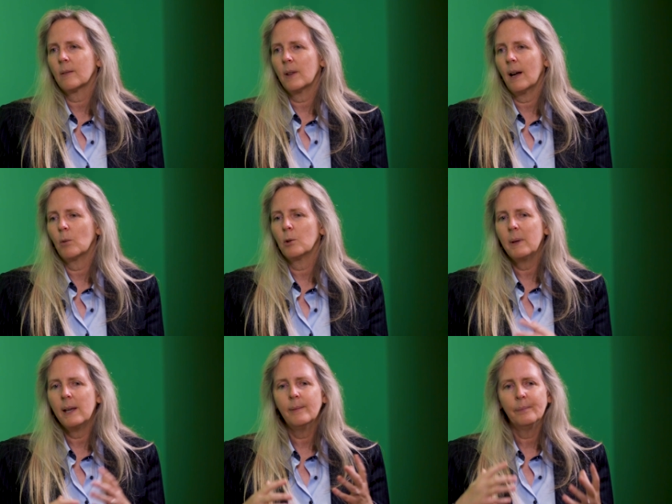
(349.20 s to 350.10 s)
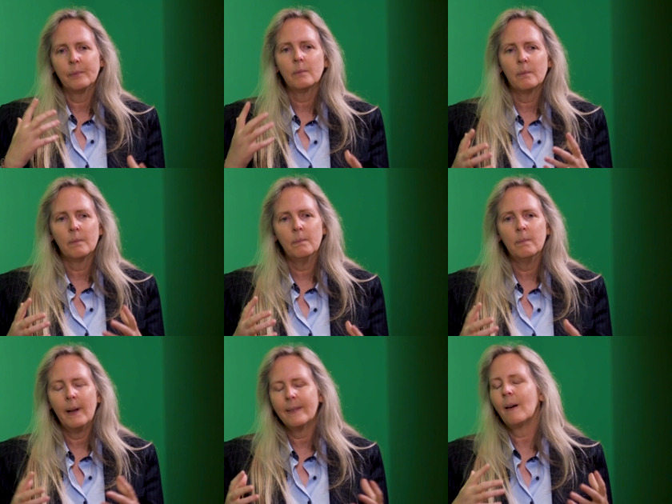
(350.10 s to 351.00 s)
that would
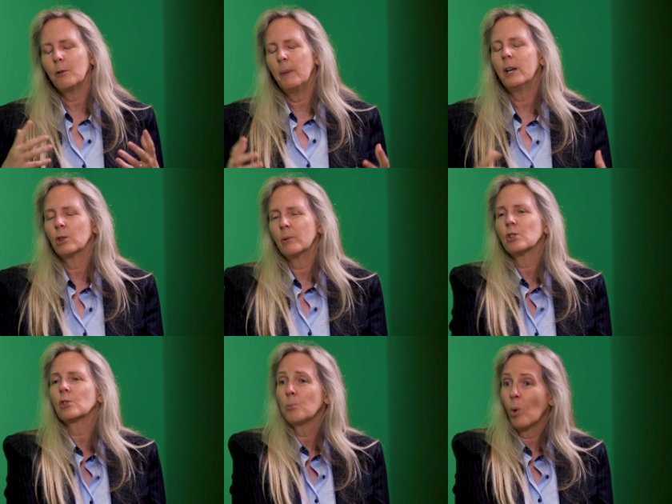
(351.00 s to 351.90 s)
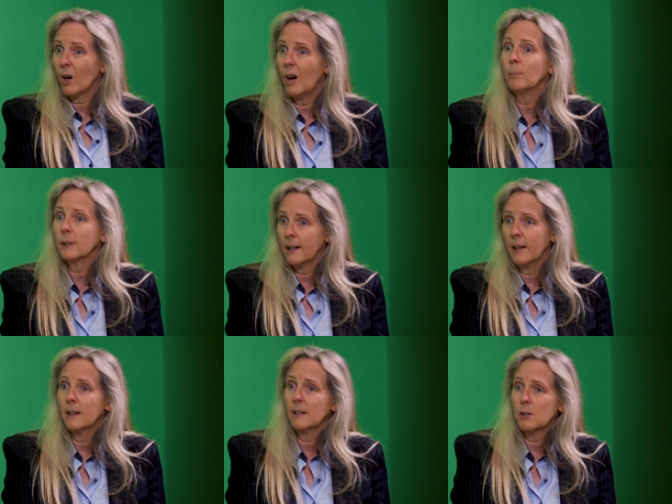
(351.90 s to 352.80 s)
make your research more
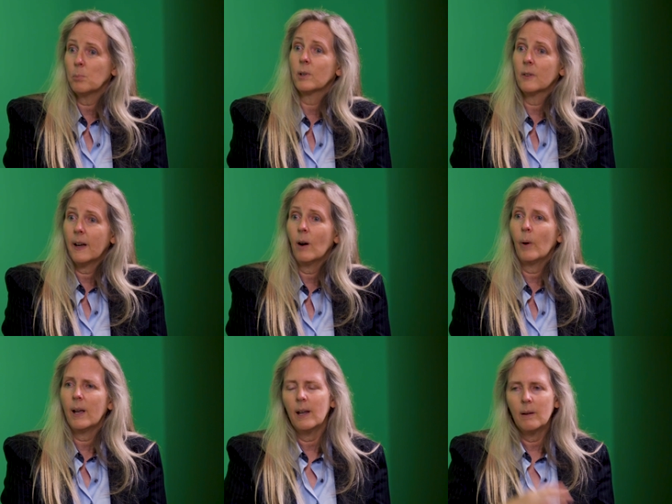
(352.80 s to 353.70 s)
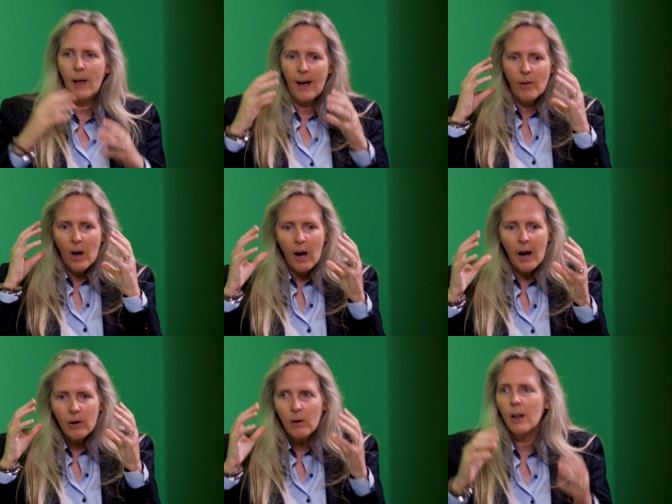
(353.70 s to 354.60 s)
complicated, let's put it that way, and have a
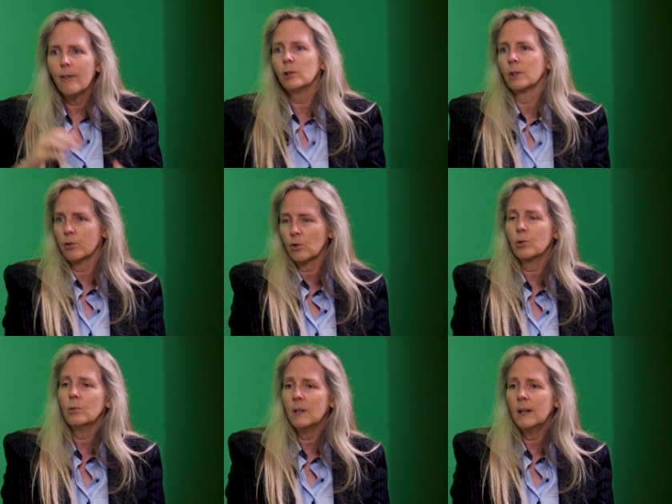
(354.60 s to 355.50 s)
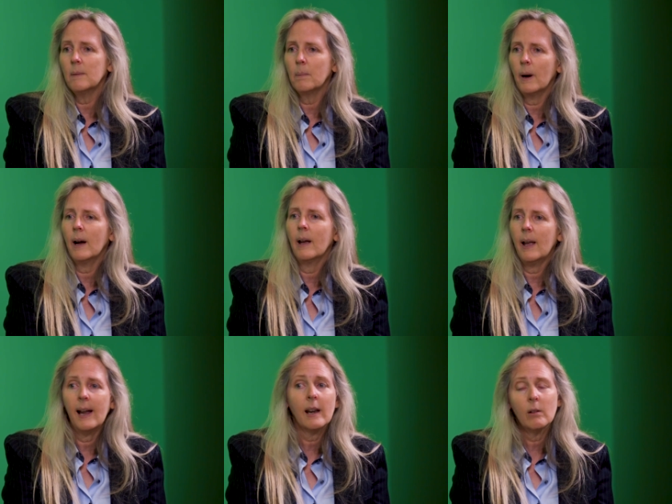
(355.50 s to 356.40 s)
higher level of scrutiny by
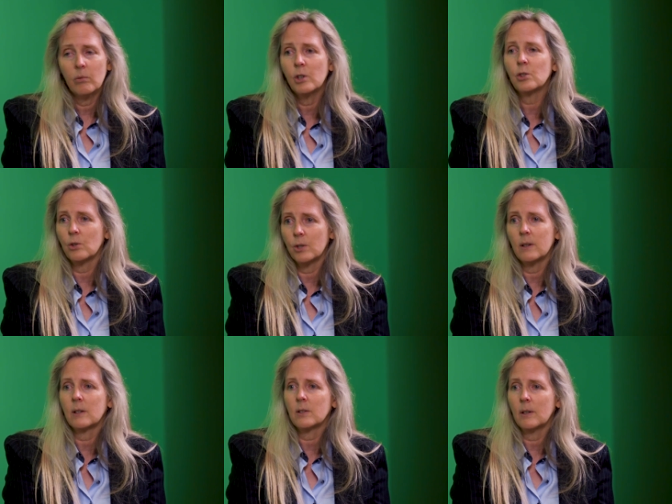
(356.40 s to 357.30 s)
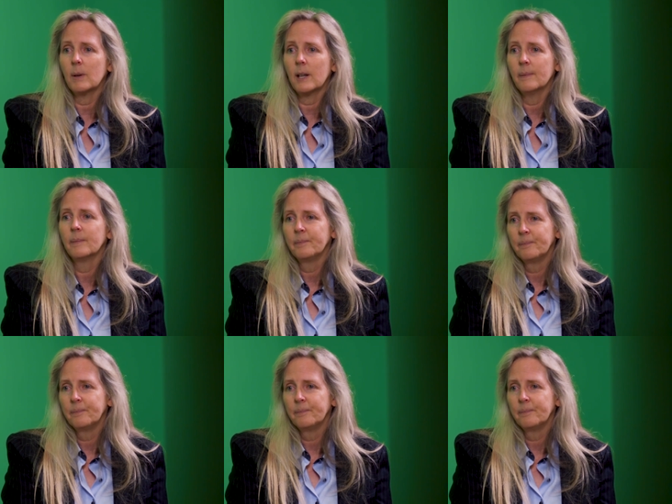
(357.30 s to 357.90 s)
any research ethics committee.